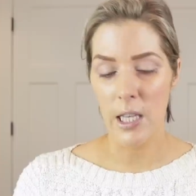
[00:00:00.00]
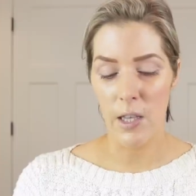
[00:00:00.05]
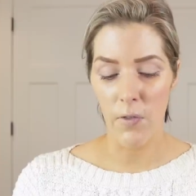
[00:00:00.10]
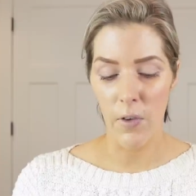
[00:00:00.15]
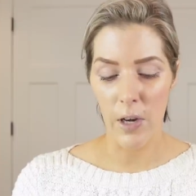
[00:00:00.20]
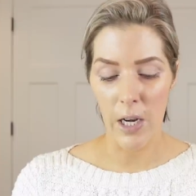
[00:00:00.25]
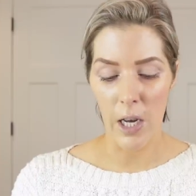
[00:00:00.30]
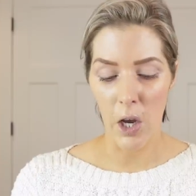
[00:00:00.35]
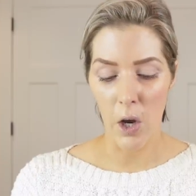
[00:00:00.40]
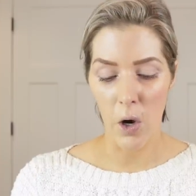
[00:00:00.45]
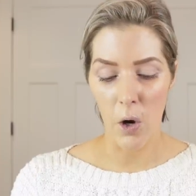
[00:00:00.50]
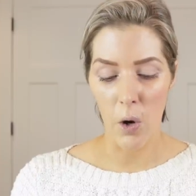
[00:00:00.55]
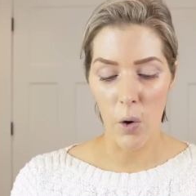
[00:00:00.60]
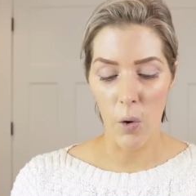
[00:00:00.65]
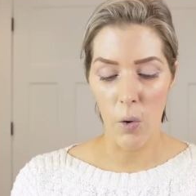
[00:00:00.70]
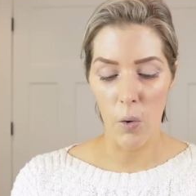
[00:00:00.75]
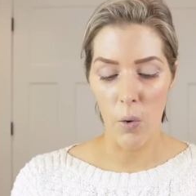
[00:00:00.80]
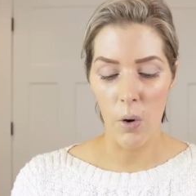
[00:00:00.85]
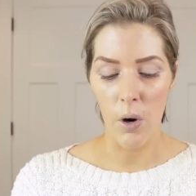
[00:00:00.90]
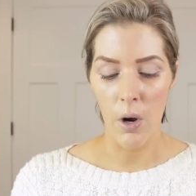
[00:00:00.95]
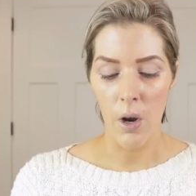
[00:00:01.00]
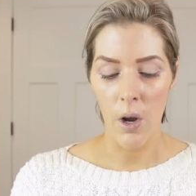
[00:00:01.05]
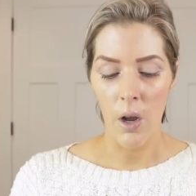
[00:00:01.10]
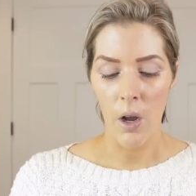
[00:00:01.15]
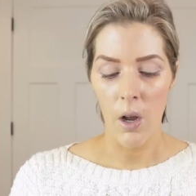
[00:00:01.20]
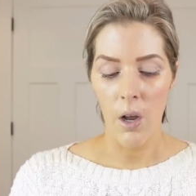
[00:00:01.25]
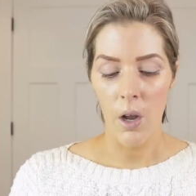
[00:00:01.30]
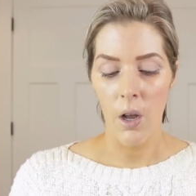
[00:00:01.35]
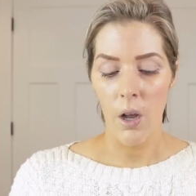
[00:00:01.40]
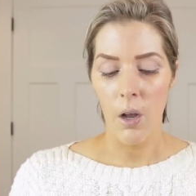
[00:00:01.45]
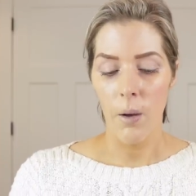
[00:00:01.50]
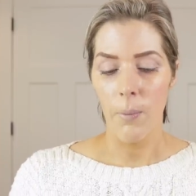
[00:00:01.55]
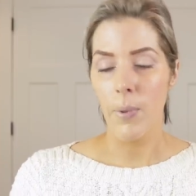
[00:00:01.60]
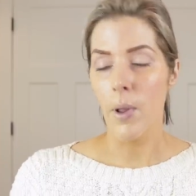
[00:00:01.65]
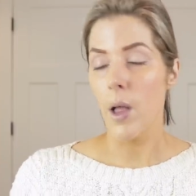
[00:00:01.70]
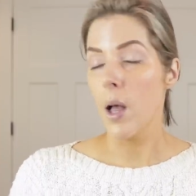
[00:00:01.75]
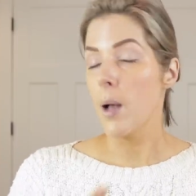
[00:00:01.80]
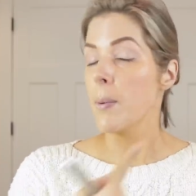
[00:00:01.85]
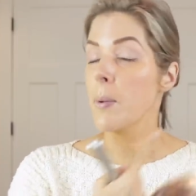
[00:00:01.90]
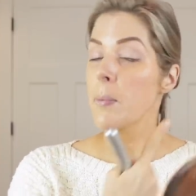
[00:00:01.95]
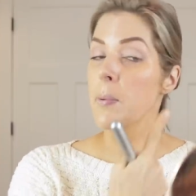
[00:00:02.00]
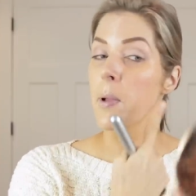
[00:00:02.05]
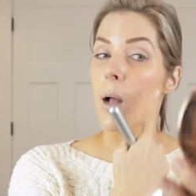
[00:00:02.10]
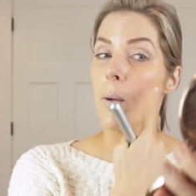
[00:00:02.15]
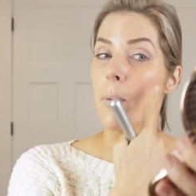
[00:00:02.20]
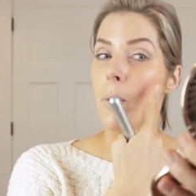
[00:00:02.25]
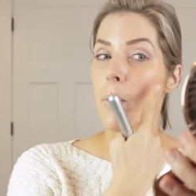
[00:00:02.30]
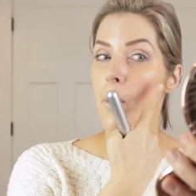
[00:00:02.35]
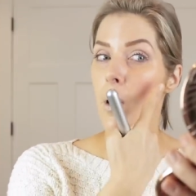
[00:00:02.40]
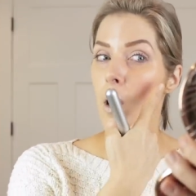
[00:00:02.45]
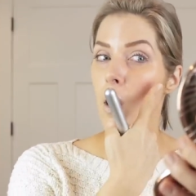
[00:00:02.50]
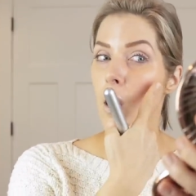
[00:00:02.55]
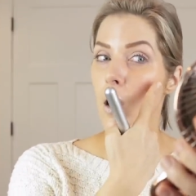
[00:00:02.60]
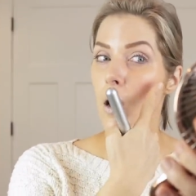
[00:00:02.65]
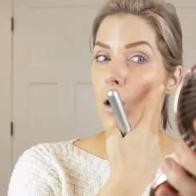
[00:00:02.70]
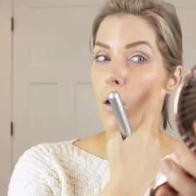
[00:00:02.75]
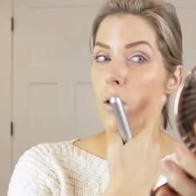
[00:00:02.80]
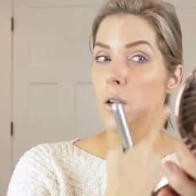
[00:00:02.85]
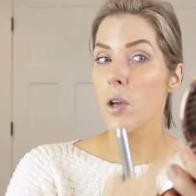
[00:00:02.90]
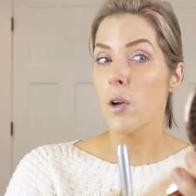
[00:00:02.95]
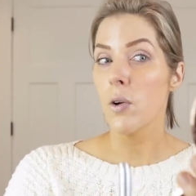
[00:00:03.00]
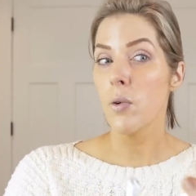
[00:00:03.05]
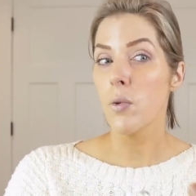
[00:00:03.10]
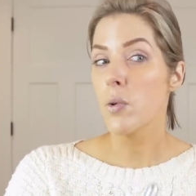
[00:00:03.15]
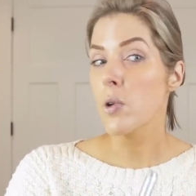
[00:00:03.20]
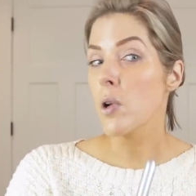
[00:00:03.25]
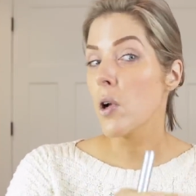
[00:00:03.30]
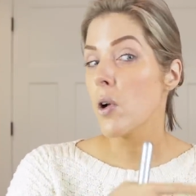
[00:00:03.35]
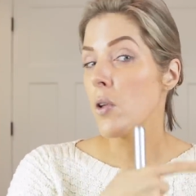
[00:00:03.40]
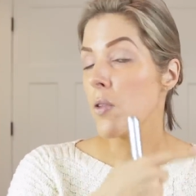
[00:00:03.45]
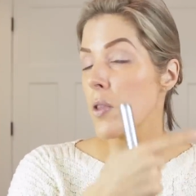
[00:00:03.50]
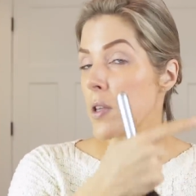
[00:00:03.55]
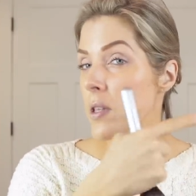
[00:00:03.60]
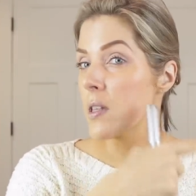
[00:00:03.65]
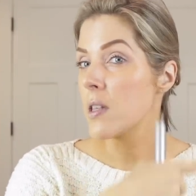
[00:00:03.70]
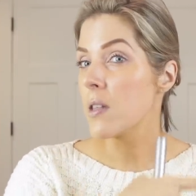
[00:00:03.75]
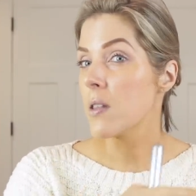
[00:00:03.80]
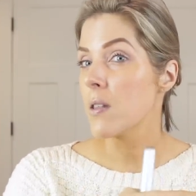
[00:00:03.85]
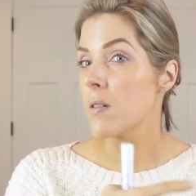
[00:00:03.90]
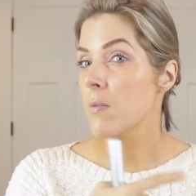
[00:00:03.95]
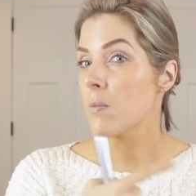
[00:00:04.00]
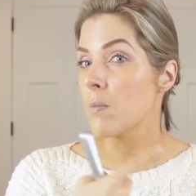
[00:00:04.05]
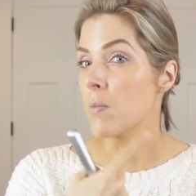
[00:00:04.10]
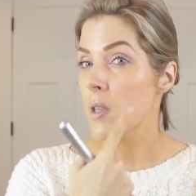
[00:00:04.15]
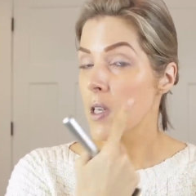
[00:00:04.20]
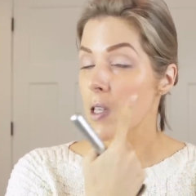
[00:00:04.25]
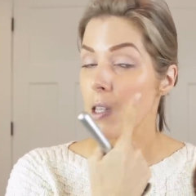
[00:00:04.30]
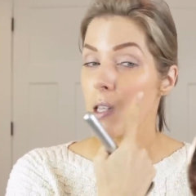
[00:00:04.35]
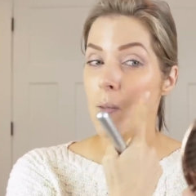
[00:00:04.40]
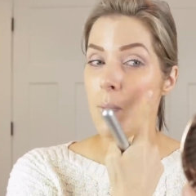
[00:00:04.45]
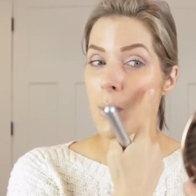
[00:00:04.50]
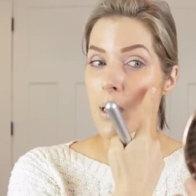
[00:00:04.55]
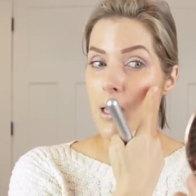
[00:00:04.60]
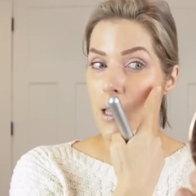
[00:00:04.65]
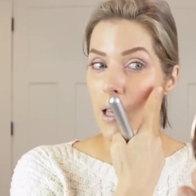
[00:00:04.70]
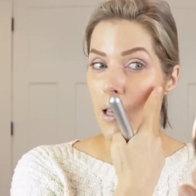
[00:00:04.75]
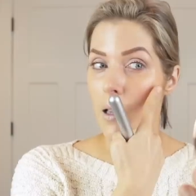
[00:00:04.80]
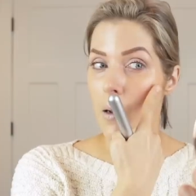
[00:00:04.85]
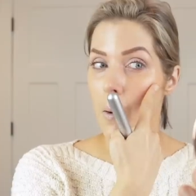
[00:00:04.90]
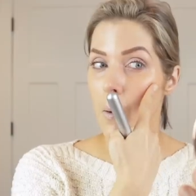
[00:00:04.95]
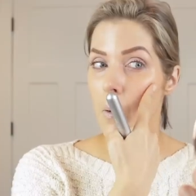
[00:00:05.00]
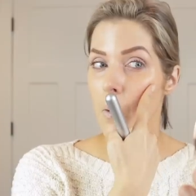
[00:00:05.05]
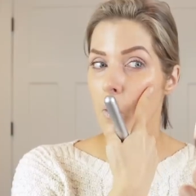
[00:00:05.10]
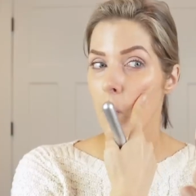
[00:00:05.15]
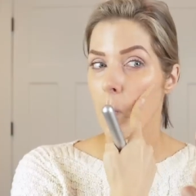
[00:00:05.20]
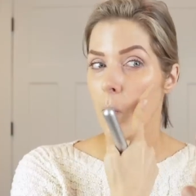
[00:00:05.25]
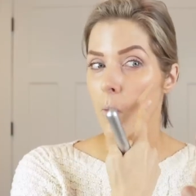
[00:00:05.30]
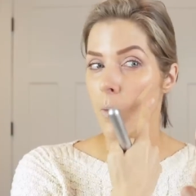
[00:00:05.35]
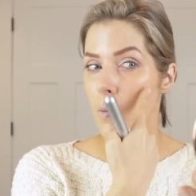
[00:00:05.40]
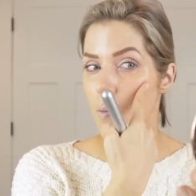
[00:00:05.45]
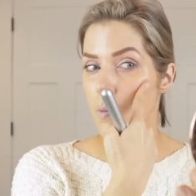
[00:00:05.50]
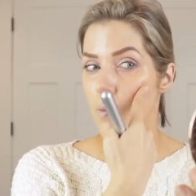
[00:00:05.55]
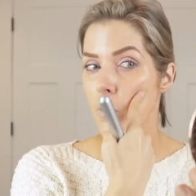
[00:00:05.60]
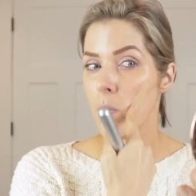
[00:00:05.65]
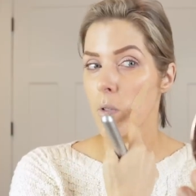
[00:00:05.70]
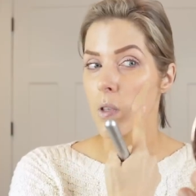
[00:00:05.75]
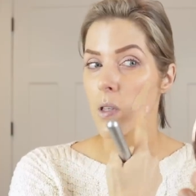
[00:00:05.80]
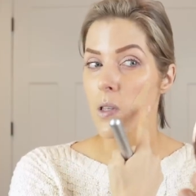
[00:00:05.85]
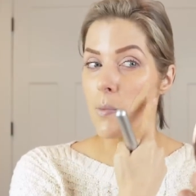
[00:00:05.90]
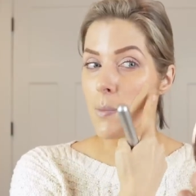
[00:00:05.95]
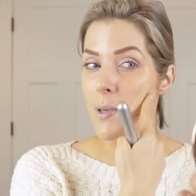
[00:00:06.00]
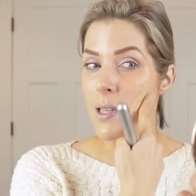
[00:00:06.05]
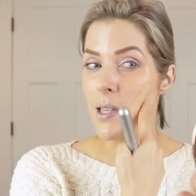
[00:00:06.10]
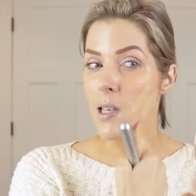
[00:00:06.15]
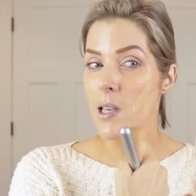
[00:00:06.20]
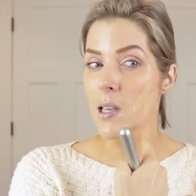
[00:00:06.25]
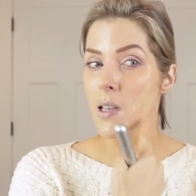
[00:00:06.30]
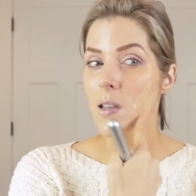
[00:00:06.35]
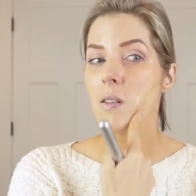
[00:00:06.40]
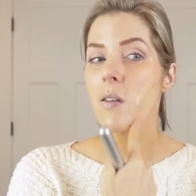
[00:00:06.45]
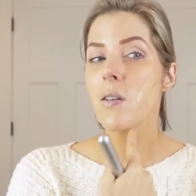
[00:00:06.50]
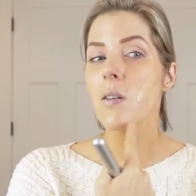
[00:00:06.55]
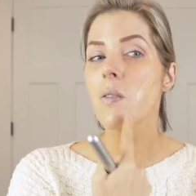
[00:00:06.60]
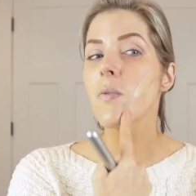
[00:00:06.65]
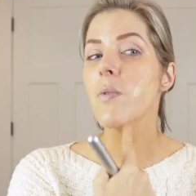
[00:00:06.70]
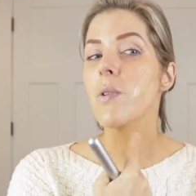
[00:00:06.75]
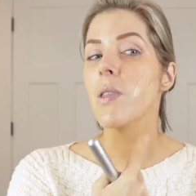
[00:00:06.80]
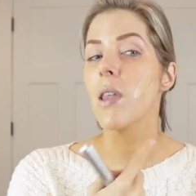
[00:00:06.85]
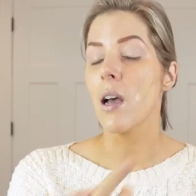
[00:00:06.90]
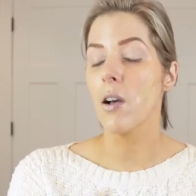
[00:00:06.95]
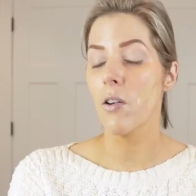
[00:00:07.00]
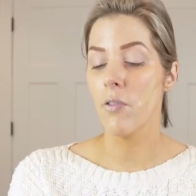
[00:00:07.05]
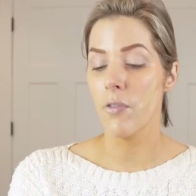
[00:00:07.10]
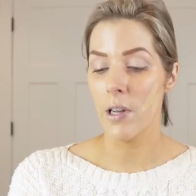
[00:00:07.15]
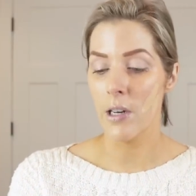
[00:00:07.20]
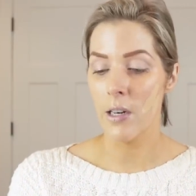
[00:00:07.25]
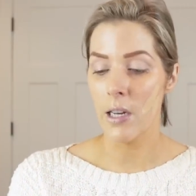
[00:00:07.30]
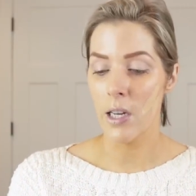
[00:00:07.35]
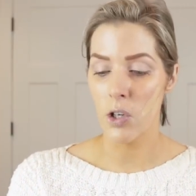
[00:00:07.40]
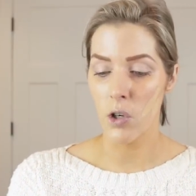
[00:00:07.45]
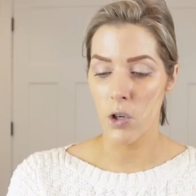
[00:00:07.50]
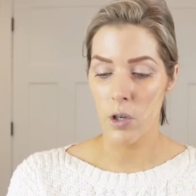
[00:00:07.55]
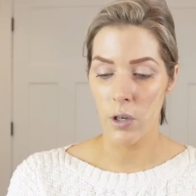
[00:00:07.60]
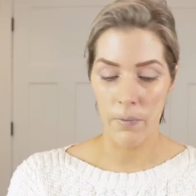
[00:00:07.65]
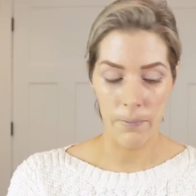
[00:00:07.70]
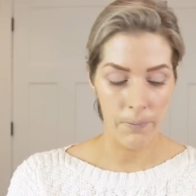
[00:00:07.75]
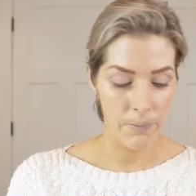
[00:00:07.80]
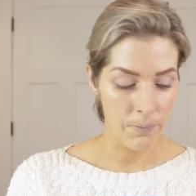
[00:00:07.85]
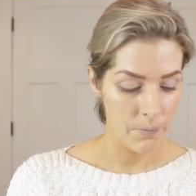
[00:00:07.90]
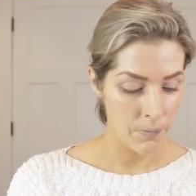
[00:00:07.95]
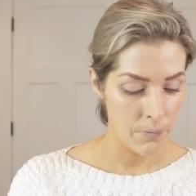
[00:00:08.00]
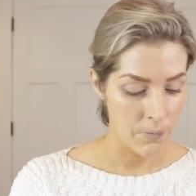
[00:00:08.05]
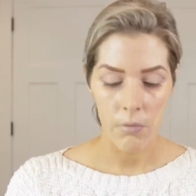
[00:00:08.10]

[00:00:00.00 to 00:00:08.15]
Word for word: this video. Blah, blah, blah, blah, blah. No, y'all, this is, this is my skin. This is my skin without foundation.